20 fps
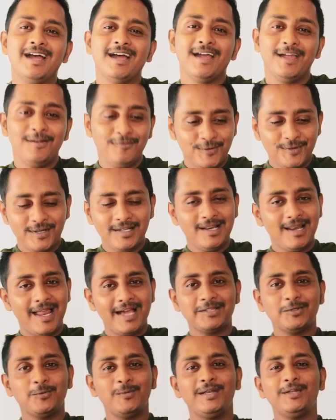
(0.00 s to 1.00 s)
If you really
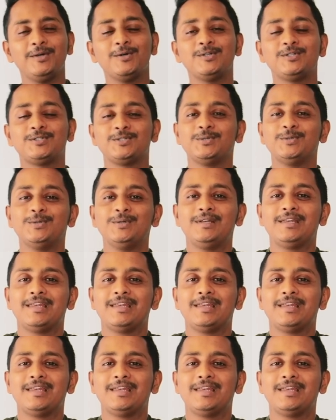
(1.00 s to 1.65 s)
like the video, do